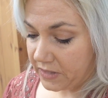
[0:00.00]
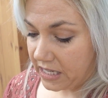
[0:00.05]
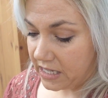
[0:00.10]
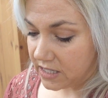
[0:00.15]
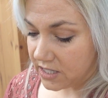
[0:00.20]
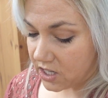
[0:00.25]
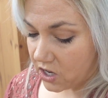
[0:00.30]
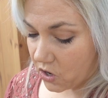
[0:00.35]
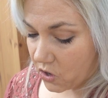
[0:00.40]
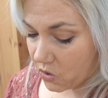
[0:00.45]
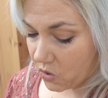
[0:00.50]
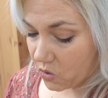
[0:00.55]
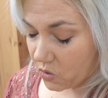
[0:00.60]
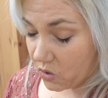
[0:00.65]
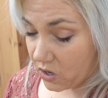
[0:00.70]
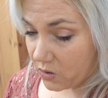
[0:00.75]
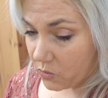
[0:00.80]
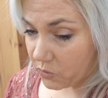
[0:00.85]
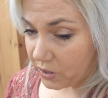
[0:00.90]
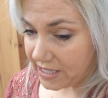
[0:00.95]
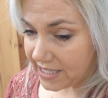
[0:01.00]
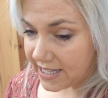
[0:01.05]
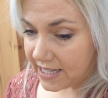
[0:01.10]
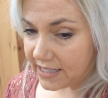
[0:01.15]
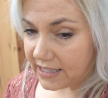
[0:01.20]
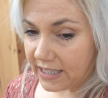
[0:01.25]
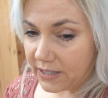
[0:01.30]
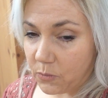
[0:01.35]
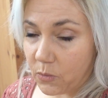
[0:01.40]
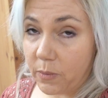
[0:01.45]
So
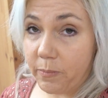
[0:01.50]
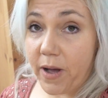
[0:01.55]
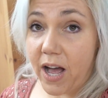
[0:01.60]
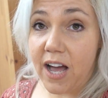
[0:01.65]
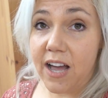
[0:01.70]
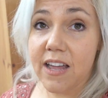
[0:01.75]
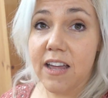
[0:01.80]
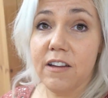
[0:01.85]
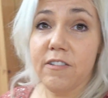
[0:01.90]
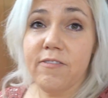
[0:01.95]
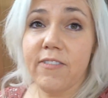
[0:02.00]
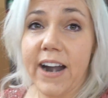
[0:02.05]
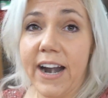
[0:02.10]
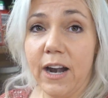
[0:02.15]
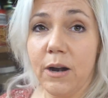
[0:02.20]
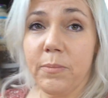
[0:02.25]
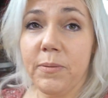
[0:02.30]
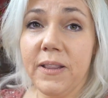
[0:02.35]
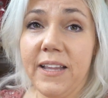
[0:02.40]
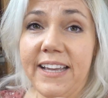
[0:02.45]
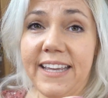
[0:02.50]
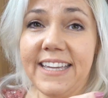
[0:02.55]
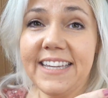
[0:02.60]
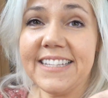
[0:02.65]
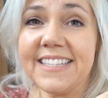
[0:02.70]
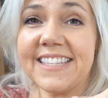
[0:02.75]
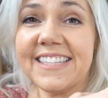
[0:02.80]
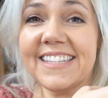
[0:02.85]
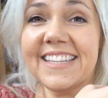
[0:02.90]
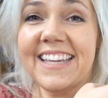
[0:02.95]
recently we bought a
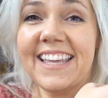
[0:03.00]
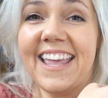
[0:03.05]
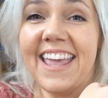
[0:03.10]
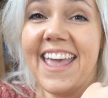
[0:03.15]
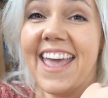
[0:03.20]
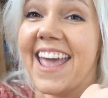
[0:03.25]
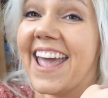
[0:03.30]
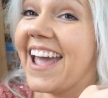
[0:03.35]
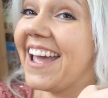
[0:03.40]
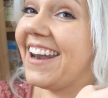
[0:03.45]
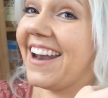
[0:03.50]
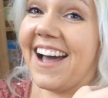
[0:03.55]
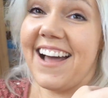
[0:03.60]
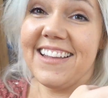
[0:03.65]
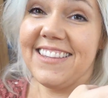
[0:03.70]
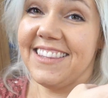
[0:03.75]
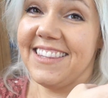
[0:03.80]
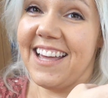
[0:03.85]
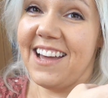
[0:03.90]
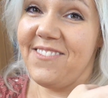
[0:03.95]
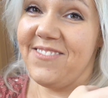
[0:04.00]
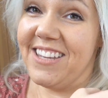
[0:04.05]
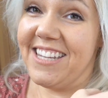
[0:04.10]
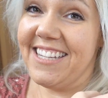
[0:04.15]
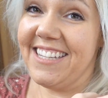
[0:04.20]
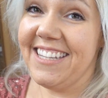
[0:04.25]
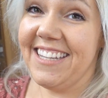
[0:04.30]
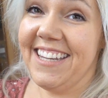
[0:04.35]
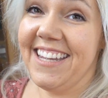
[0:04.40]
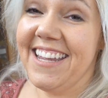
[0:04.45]
fireplace and I love
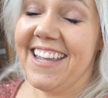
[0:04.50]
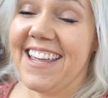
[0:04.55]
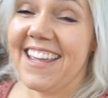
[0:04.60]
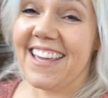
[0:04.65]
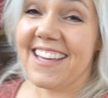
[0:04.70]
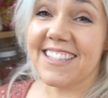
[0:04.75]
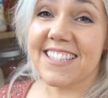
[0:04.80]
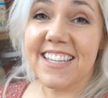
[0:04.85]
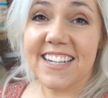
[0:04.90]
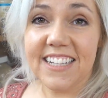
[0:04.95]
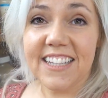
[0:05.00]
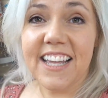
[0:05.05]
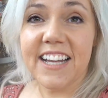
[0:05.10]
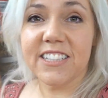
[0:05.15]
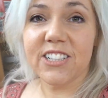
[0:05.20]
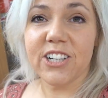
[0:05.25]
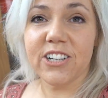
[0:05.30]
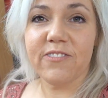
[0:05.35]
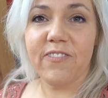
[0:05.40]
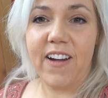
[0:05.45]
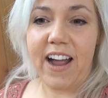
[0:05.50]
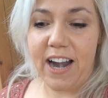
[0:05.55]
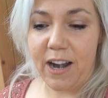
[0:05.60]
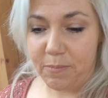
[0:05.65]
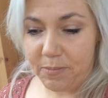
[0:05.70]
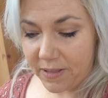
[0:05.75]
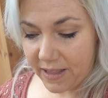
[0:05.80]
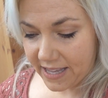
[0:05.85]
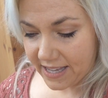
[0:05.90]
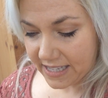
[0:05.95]
it. It's an electric
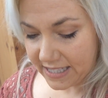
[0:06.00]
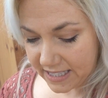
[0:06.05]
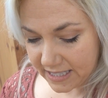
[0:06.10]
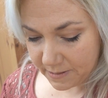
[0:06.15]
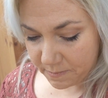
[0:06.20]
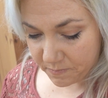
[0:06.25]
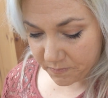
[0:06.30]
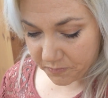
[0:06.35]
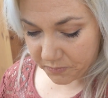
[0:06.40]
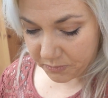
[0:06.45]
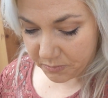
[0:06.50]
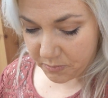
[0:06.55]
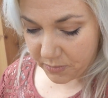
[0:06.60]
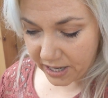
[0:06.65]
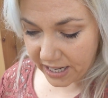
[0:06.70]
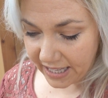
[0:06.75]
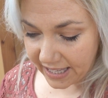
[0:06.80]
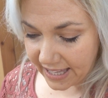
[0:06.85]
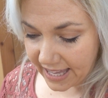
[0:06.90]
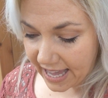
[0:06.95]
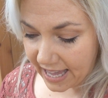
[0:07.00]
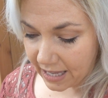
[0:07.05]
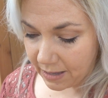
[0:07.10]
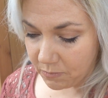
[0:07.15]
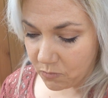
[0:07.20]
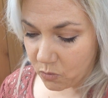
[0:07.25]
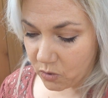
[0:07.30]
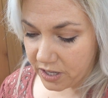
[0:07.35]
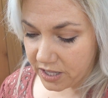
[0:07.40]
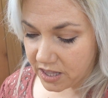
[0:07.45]
fireplace, but it
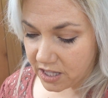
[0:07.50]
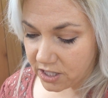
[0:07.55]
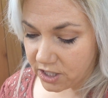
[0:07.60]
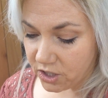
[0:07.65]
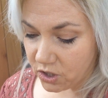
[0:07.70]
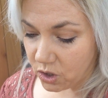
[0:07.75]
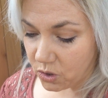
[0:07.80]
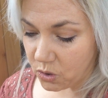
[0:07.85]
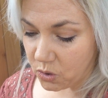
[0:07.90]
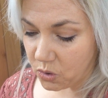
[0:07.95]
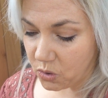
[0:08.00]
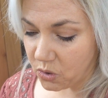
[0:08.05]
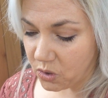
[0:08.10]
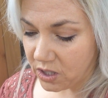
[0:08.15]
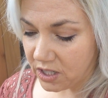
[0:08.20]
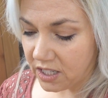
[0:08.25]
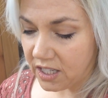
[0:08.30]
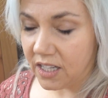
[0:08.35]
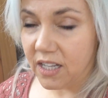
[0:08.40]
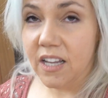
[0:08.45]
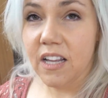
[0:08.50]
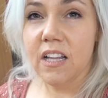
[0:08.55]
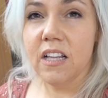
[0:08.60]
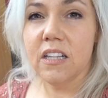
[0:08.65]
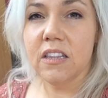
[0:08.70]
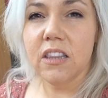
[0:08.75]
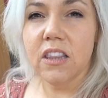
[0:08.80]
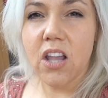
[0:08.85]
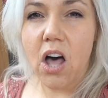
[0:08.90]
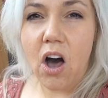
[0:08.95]
came with two
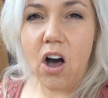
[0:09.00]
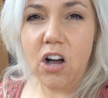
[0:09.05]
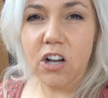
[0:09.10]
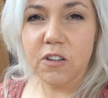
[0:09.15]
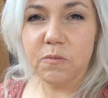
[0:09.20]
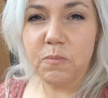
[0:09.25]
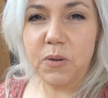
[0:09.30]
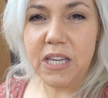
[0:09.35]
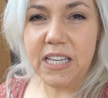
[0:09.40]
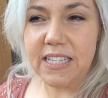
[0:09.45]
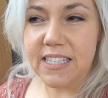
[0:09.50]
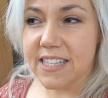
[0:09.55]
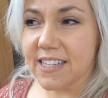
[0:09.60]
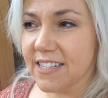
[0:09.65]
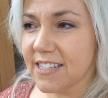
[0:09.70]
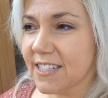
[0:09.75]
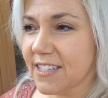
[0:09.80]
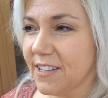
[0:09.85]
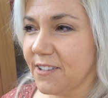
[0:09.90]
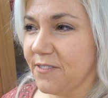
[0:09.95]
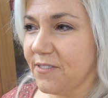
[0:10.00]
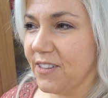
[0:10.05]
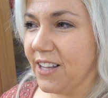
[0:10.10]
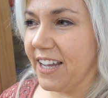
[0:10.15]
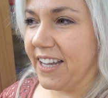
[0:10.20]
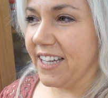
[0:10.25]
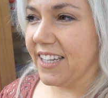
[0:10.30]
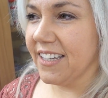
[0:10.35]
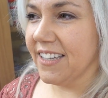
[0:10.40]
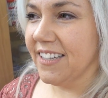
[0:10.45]
long pieces of
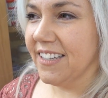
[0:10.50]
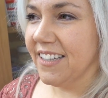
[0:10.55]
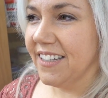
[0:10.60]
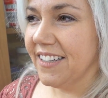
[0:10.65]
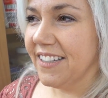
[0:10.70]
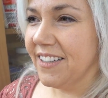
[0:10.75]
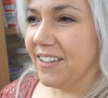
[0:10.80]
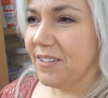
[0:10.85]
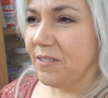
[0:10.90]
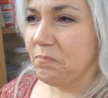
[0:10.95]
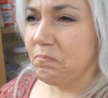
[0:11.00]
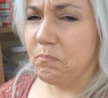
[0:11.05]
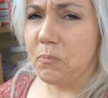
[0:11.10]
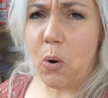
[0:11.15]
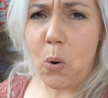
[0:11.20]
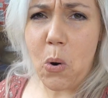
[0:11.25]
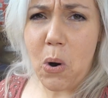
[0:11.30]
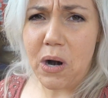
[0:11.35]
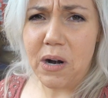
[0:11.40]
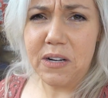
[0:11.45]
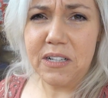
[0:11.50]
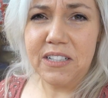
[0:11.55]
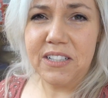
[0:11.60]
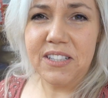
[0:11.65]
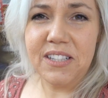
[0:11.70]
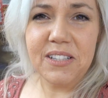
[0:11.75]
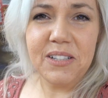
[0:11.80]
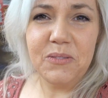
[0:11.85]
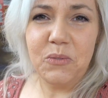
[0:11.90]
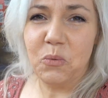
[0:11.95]
like
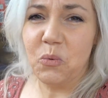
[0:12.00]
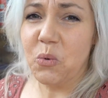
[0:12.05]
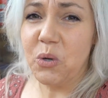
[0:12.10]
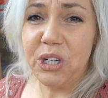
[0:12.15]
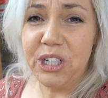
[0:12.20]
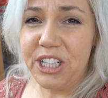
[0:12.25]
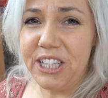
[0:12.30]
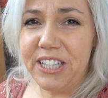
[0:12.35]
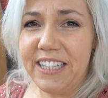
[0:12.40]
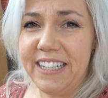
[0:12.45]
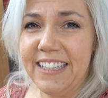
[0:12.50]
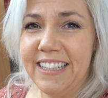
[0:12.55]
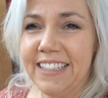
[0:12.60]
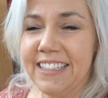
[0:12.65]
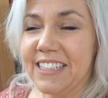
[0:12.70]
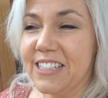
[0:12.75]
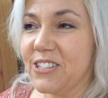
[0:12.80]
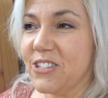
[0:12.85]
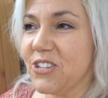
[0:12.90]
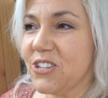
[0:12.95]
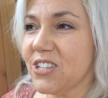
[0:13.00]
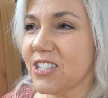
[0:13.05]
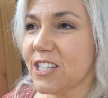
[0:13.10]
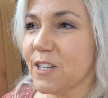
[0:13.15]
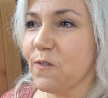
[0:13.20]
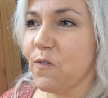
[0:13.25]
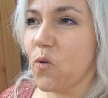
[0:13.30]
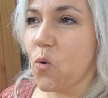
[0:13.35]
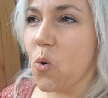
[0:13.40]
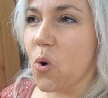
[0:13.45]
boards, wood,
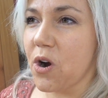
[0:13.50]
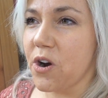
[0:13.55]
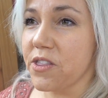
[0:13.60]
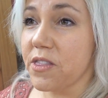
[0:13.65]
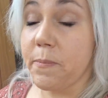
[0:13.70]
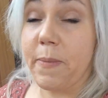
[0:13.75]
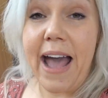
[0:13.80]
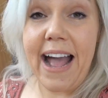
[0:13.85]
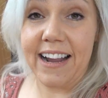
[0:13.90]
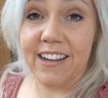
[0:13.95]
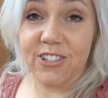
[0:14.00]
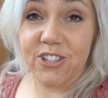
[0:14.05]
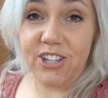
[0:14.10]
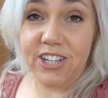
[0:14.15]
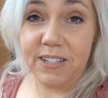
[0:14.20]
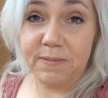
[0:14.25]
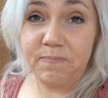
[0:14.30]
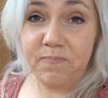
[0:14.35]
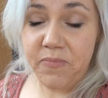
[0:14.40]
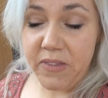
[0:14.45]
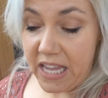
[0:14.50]
just for the packaging.